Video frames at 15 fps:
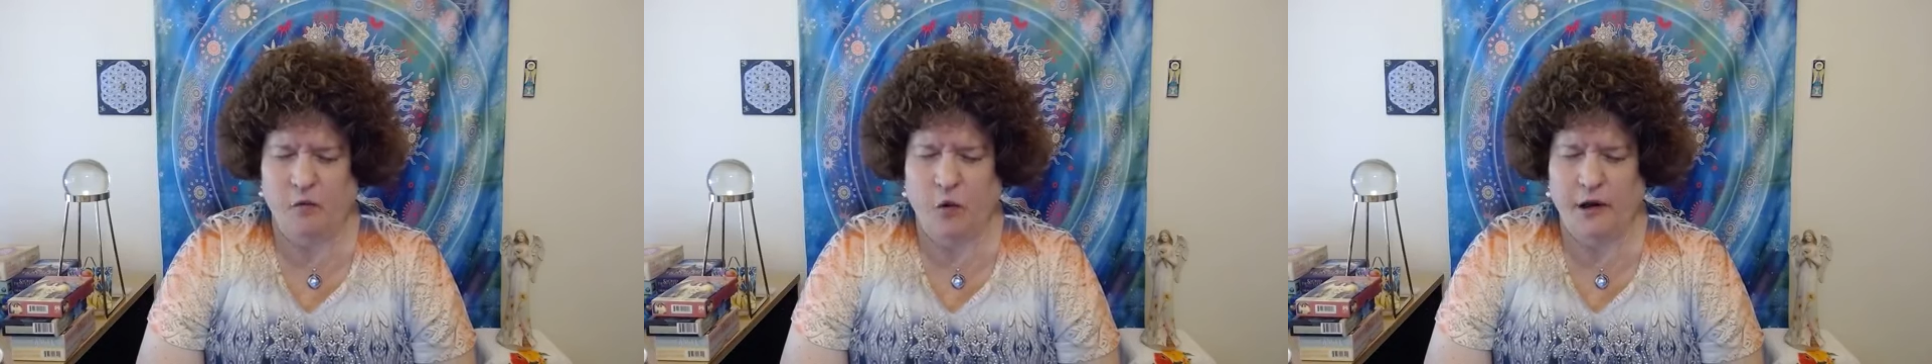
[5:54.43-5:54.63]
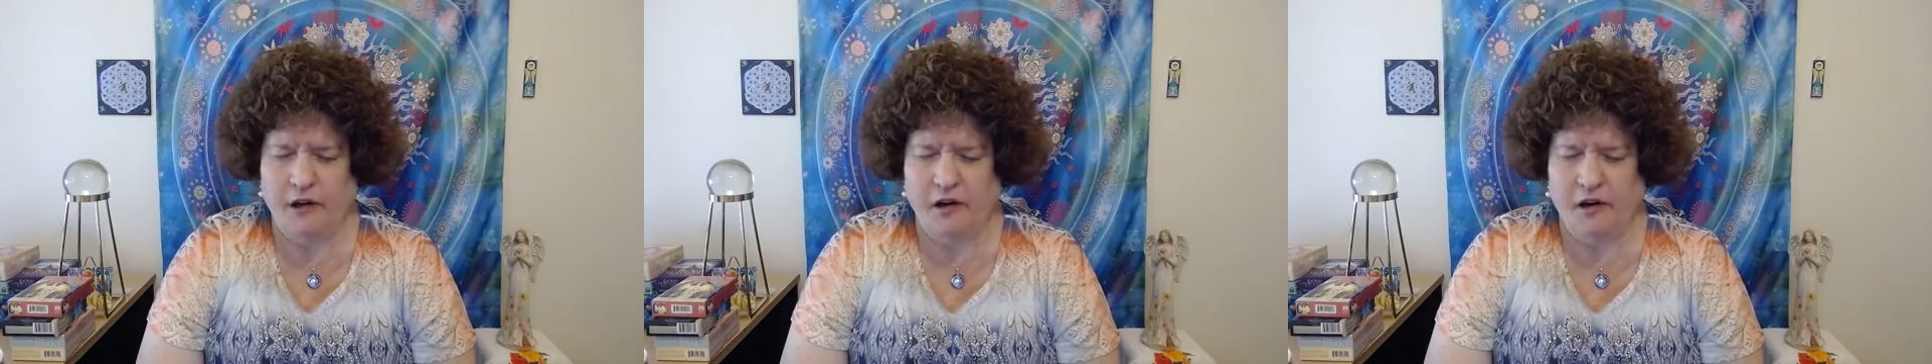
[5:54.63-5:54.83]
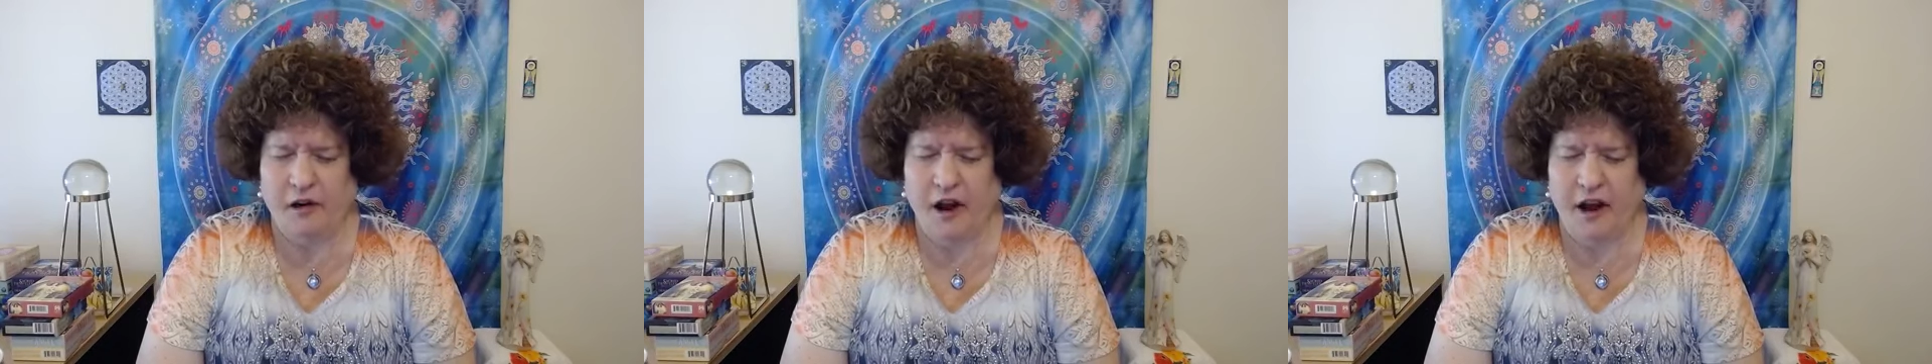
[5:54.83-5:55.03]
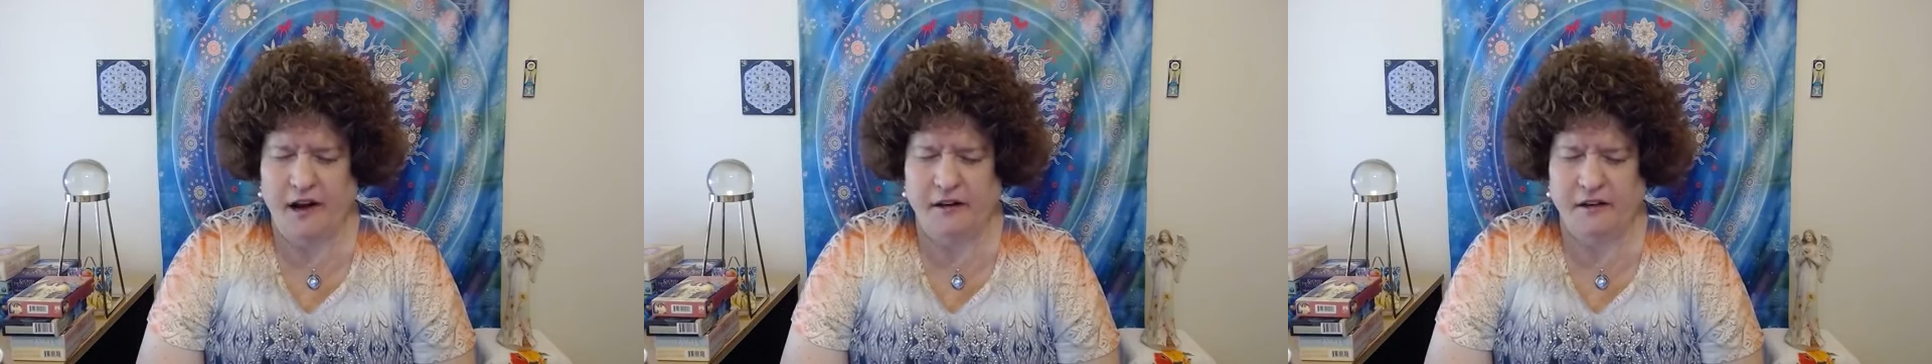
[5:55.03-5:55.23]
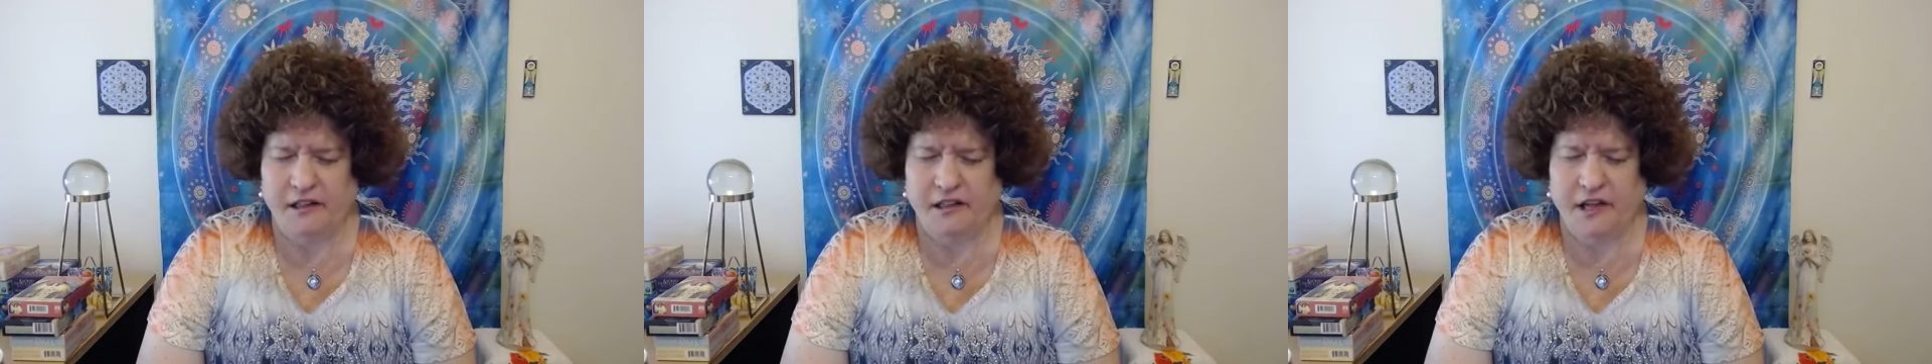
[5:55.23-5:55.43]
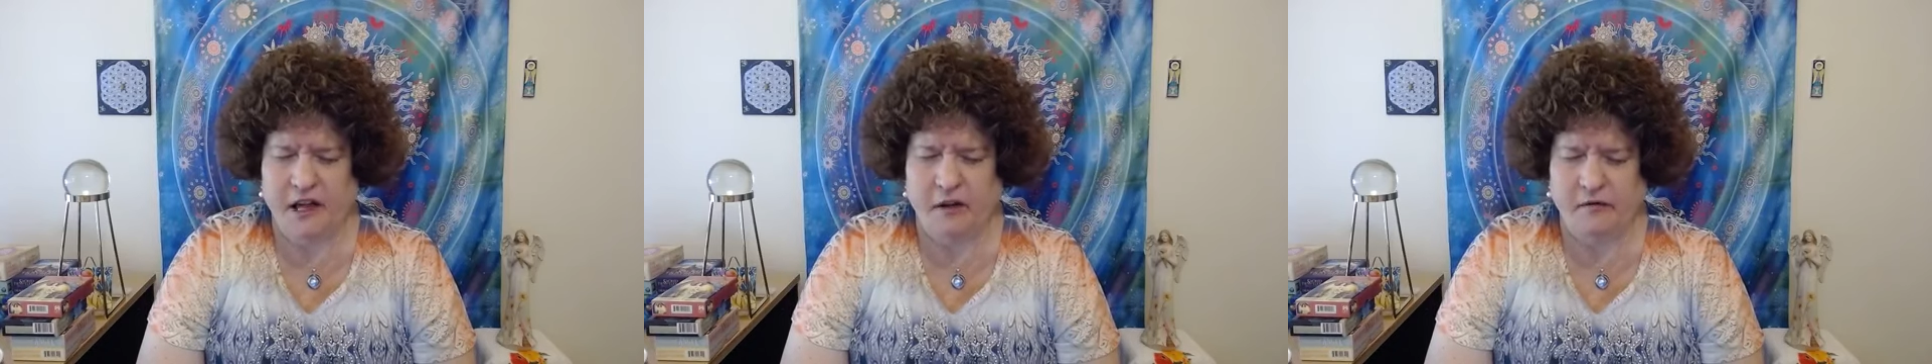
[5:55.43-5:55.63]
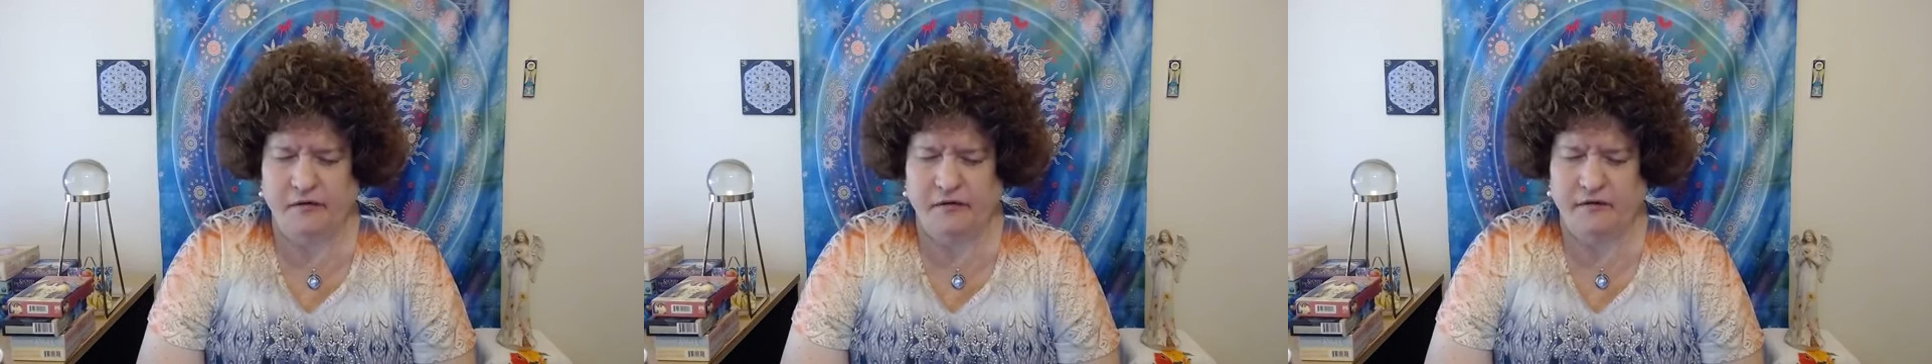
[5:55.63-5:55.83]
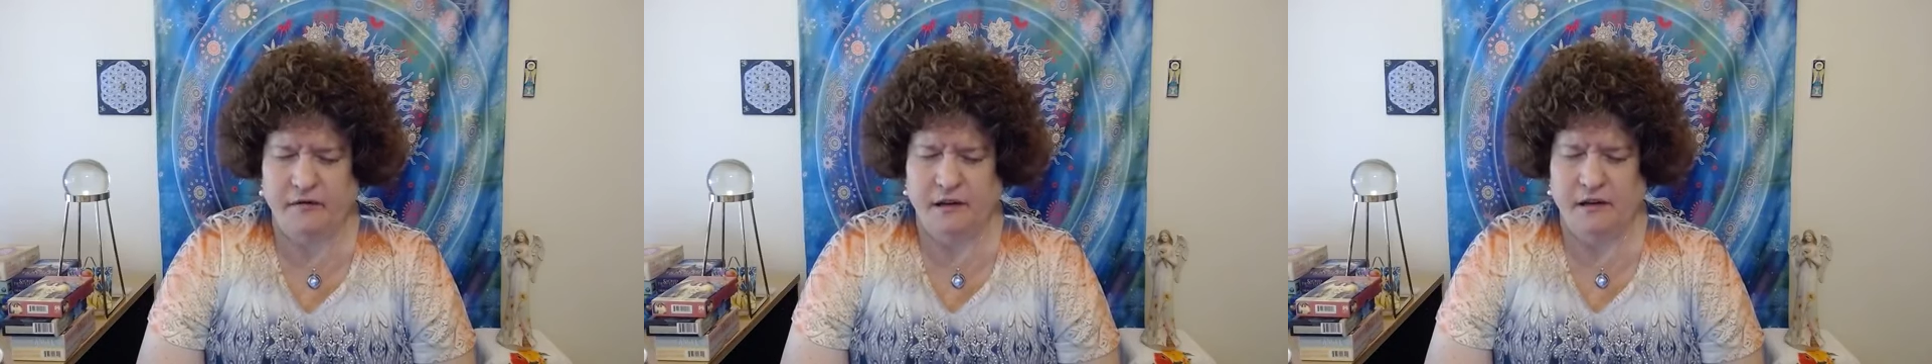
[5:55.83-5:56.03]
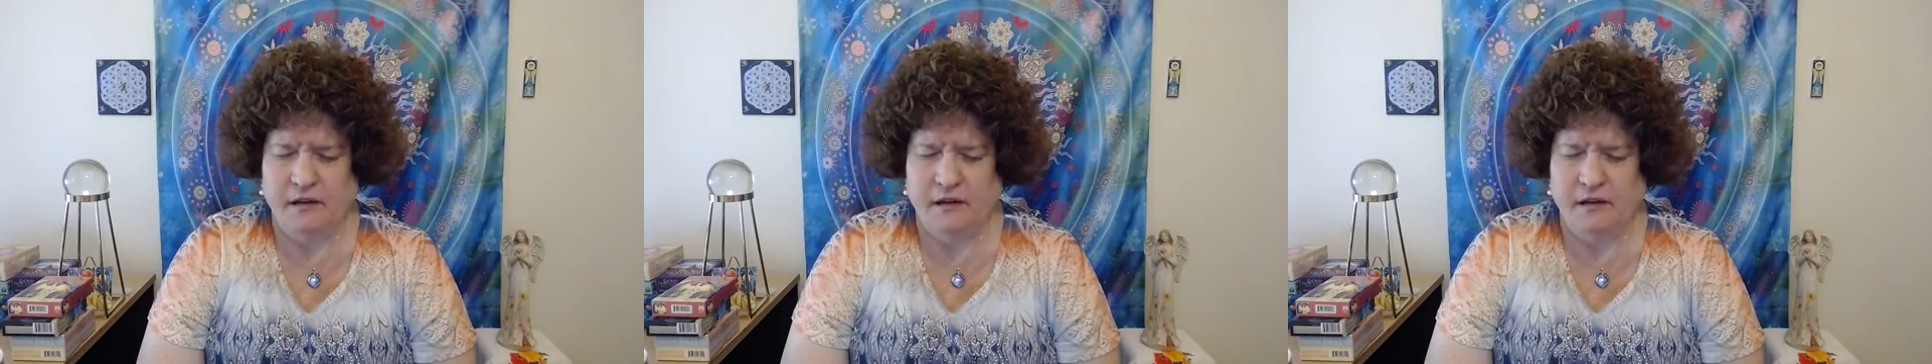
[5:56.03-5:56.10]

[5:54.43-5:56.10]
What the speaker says: what your higher self